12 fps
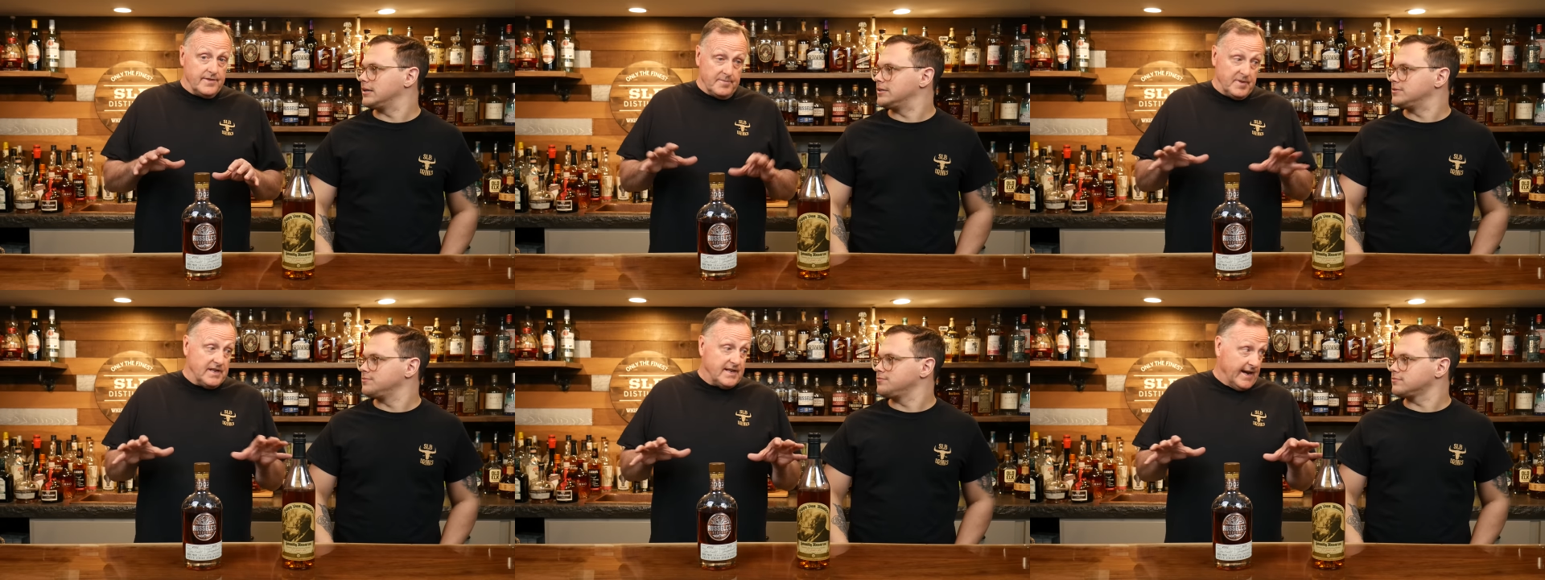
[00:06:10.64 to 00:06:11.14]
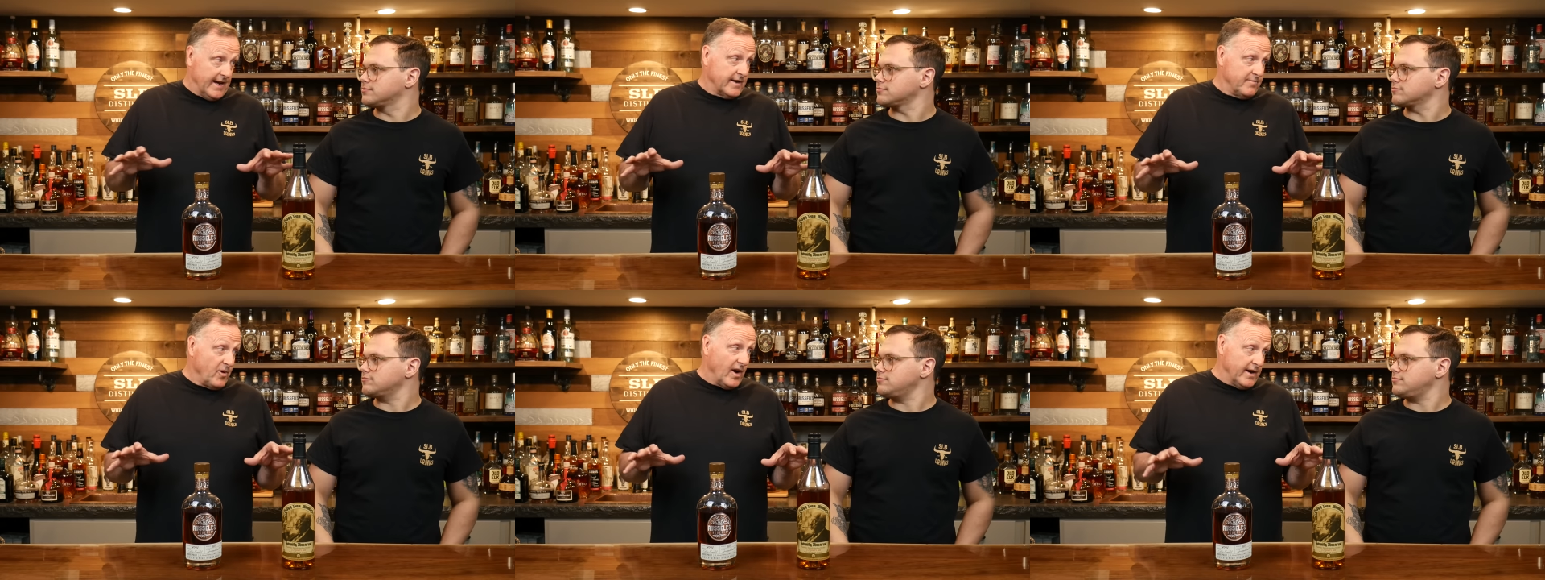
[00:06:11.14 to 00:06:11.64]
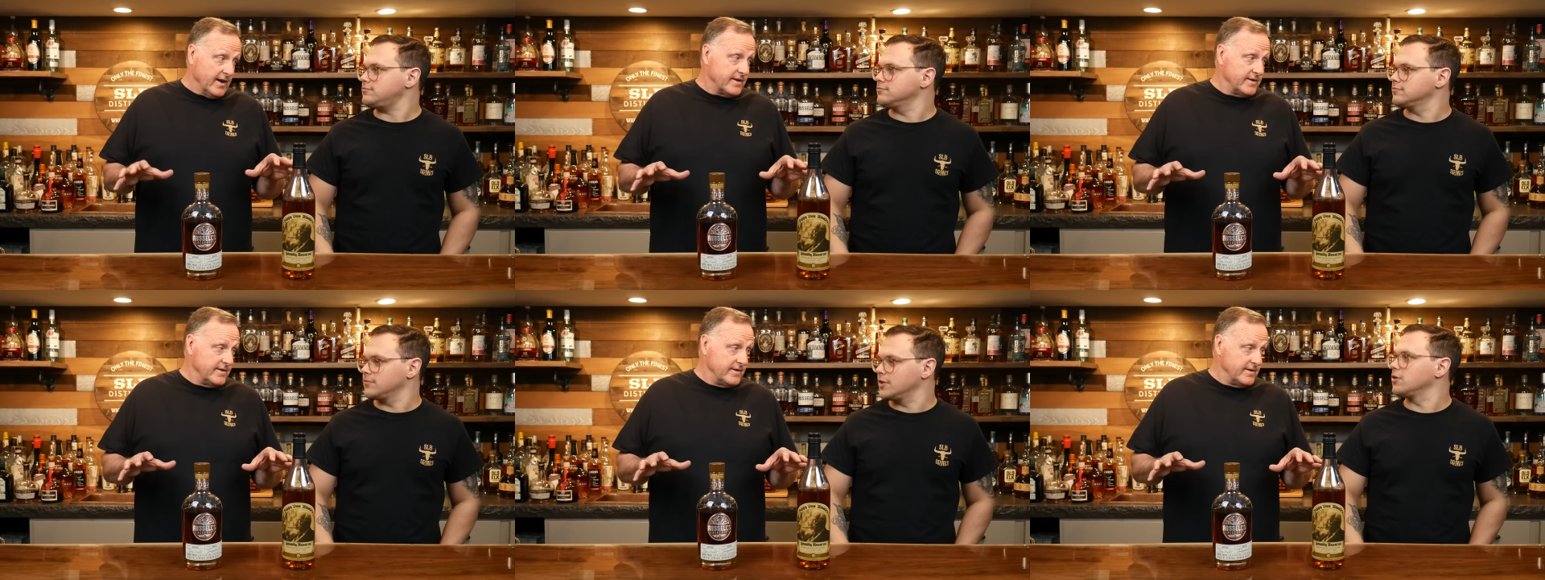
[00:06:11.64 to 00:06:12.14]
Speaker 1: the BTAC
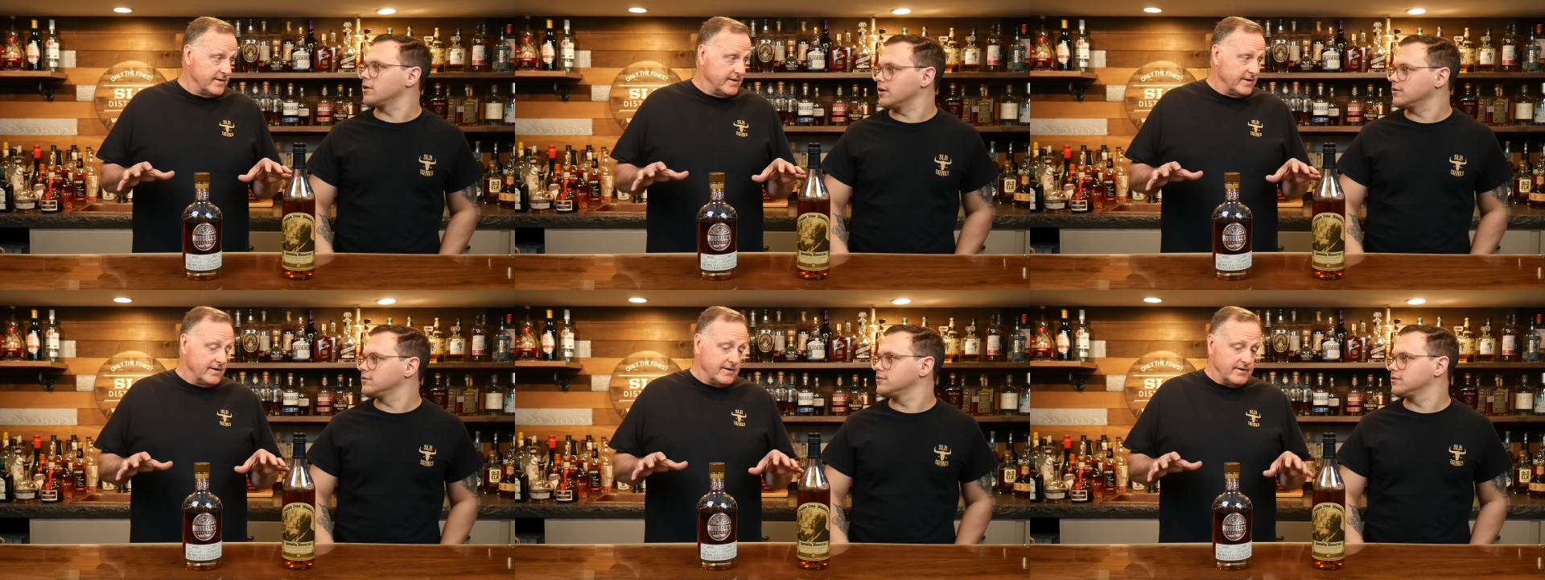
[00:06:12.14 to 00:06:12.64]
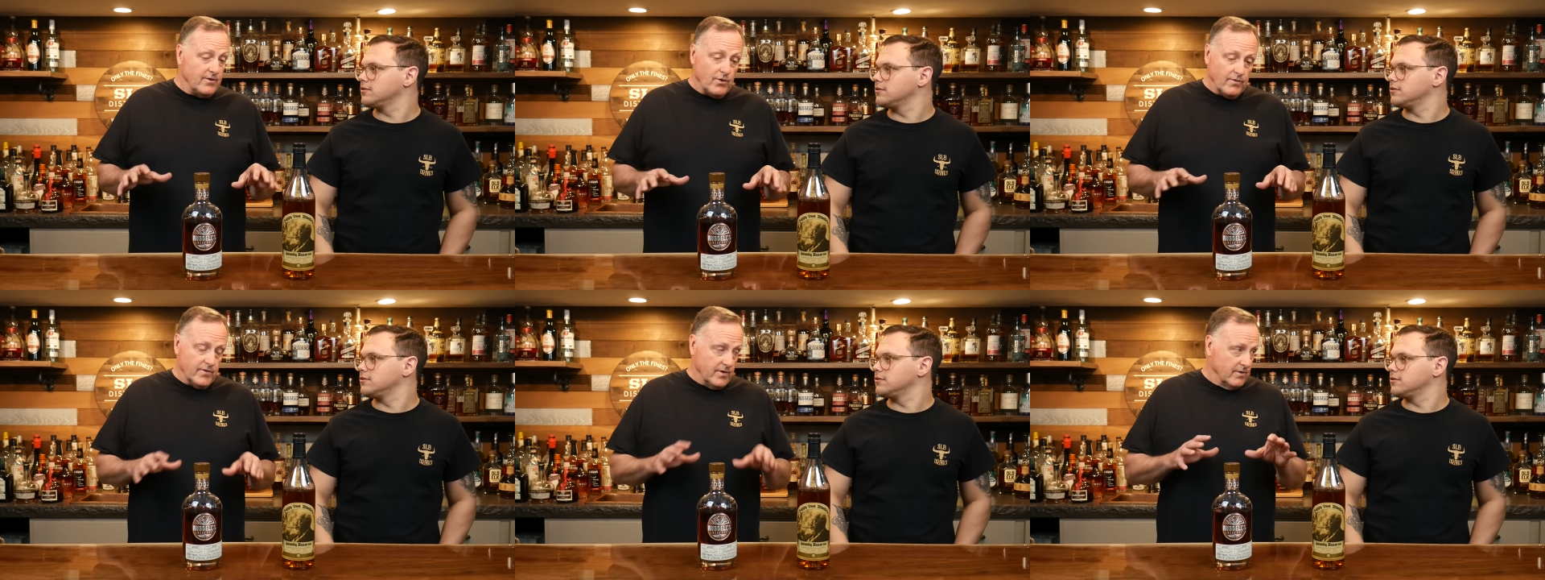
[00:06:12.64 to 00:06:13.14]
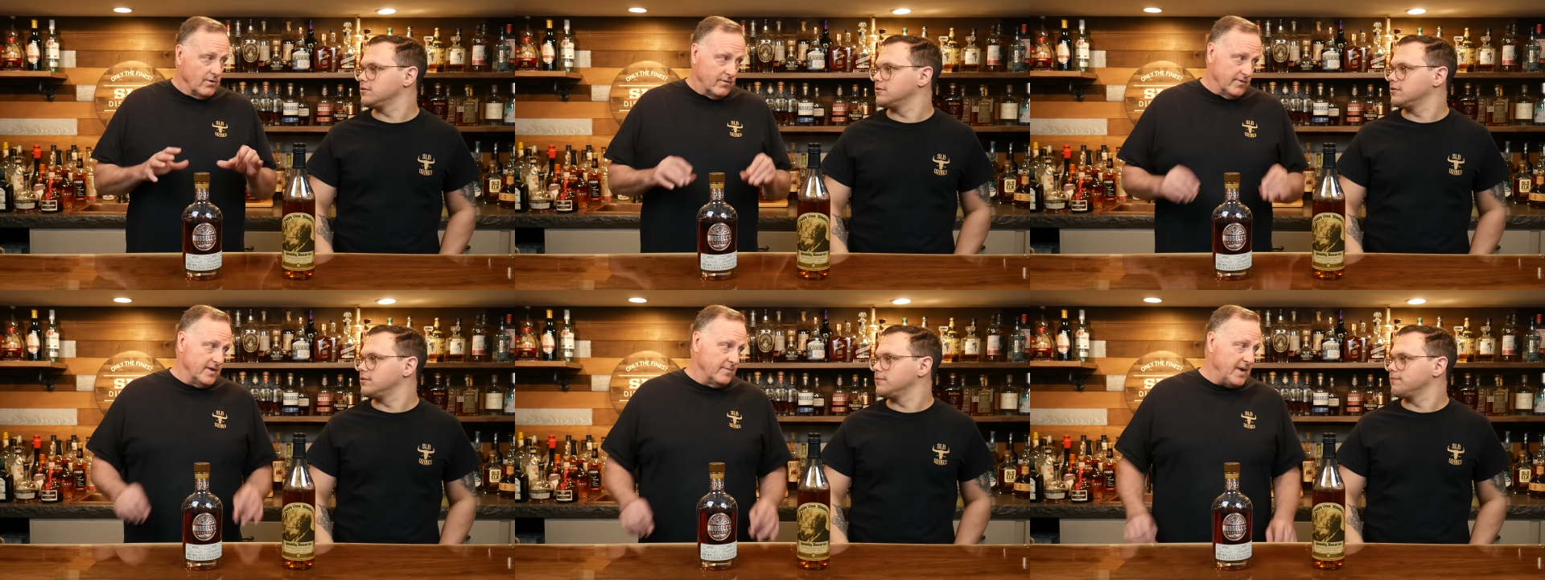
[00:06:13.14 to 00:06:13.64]
products Okay, over
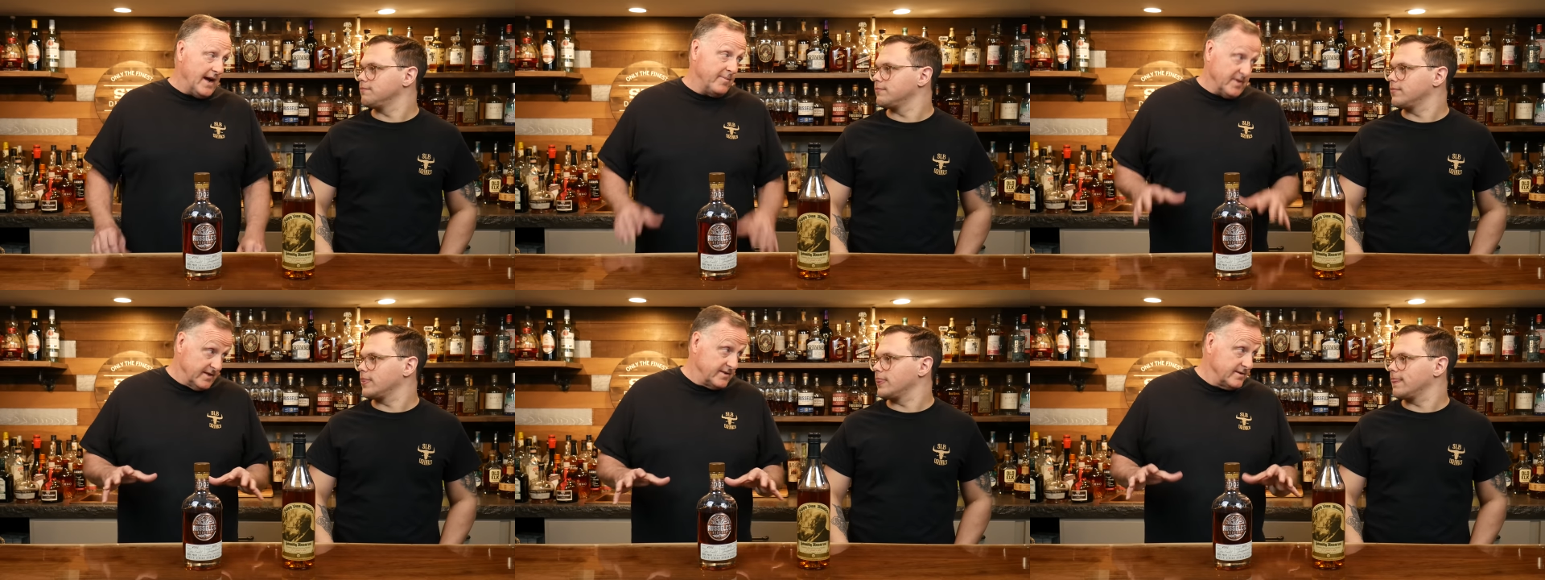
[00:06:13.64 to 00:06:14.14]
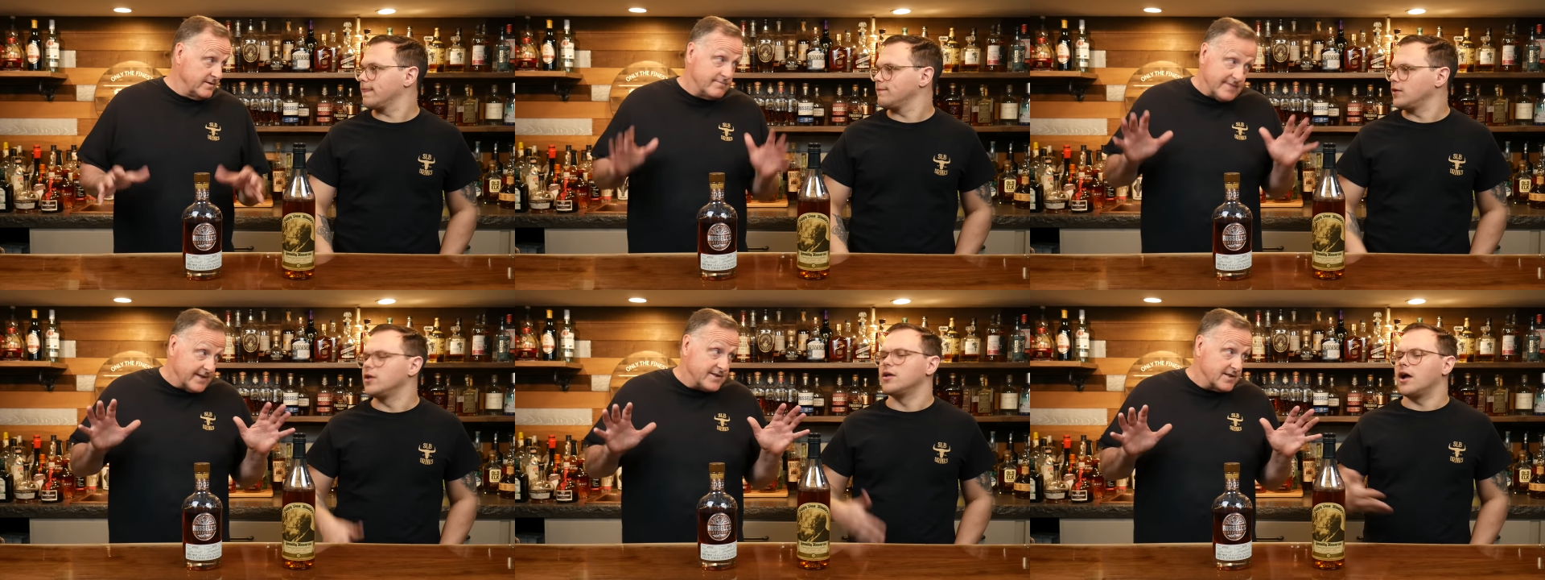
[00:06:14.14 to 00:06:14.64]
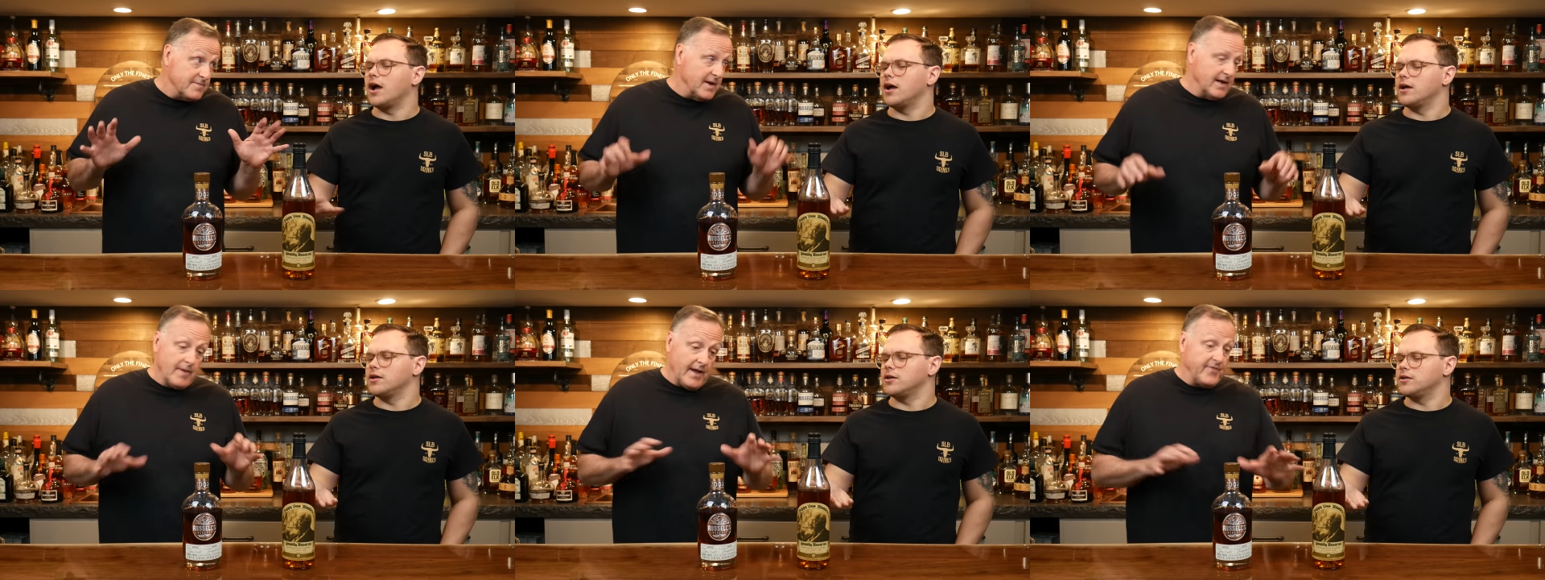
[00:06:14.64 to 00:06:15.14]
over the Pappies. That's just me. I